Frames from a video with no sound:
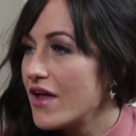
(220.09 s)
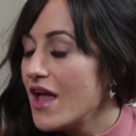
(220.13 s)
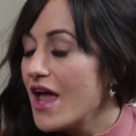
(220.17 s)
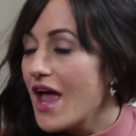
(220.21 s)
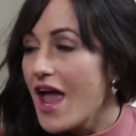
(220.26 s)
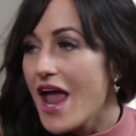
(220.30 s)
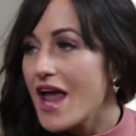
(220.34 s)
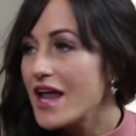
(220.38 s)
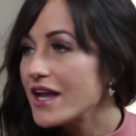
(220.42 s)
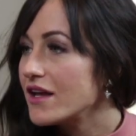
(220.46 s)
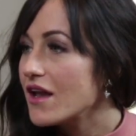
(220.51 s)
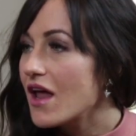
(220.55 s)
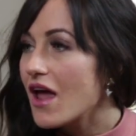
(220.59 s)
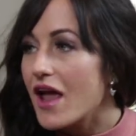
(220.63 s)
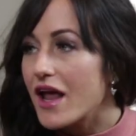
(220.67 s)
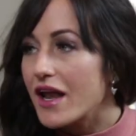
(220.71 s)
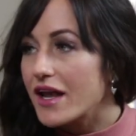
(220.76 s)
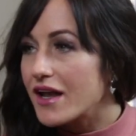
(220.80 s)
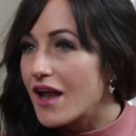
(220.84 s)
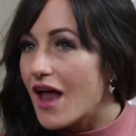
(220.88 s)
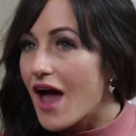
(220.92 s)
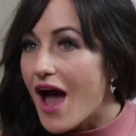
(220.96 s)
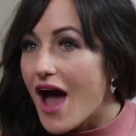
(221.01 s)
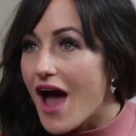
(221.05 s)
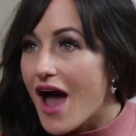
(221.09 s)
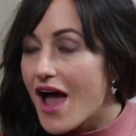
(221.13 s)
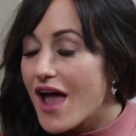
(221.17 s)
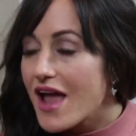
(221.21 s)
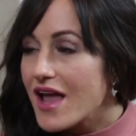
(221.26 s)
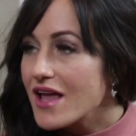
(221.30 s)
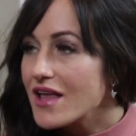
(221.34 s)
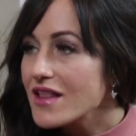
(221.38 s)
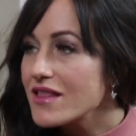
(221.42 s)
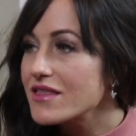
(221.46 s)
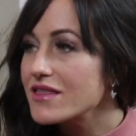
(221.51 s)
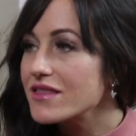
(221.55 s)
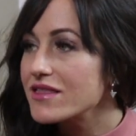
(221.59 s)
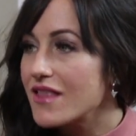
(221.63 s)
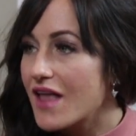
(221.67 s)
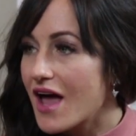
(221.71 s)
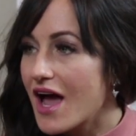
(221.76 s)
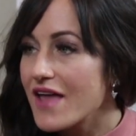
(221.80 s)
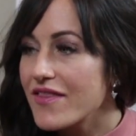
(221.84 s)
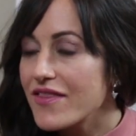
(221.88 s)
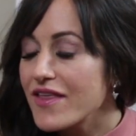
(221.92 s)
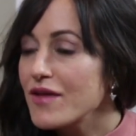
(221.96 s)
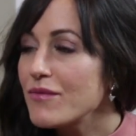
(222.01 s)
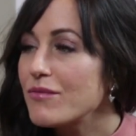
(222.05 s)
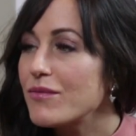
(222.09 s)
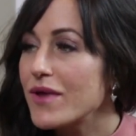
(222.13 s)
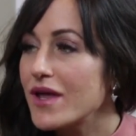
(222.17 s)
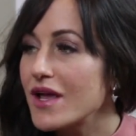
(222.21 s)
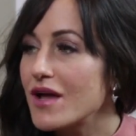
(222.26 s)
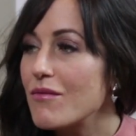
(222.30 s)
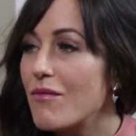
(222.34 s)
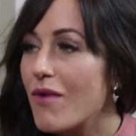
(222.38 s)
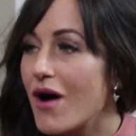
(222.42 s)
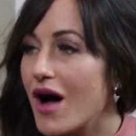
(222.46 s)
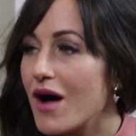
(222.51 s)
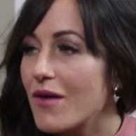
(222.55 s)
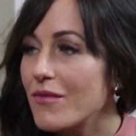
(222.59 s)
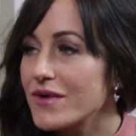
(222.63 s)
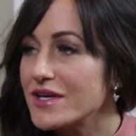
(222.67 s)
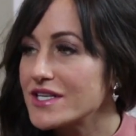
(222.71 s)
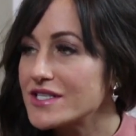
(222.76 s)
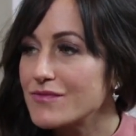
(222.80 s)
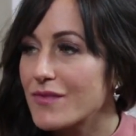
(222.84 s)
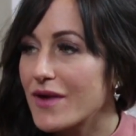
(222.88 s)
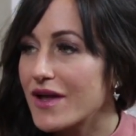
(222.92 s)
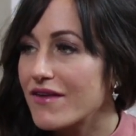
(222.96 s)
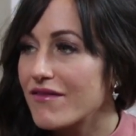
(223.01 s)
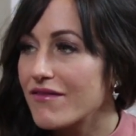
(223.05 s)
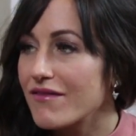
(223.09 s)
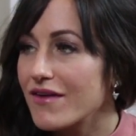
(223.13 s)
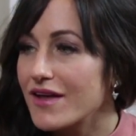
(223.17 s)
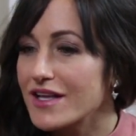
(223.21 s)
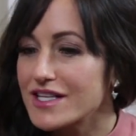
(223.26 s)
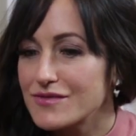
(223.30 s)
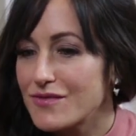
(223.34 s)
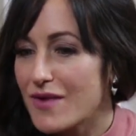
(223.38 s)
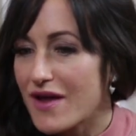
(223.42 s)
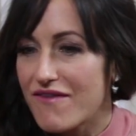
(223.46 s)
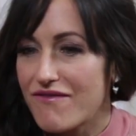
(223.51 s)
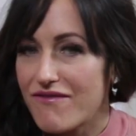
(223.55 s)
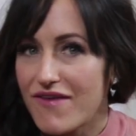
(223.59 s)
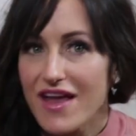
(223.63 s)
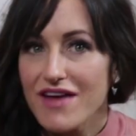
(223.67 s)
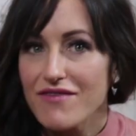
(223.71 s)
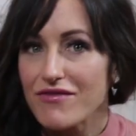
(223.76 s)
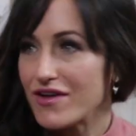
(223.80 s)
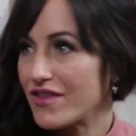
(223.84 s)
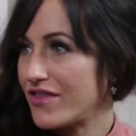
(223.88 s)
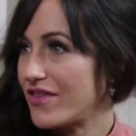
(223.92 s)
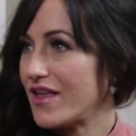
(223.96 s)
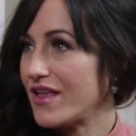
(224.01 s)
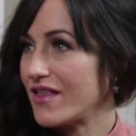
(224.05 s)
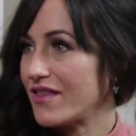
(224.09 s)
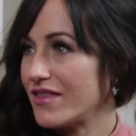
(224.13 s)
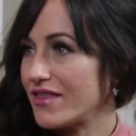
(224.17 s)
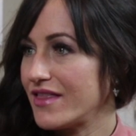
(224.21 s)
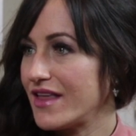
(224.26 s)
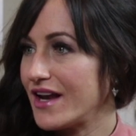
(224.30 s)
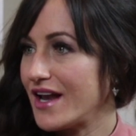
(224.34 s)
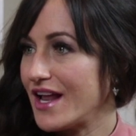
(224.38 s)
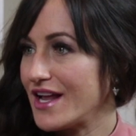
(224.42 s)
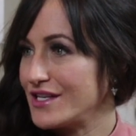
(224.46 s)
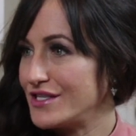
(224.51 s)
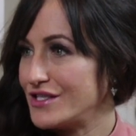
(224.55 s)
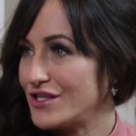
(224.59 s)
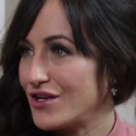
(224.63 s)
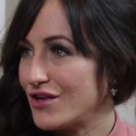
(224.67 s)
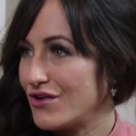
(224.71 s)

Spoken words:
And I think being a mom is my favorite thing that I do.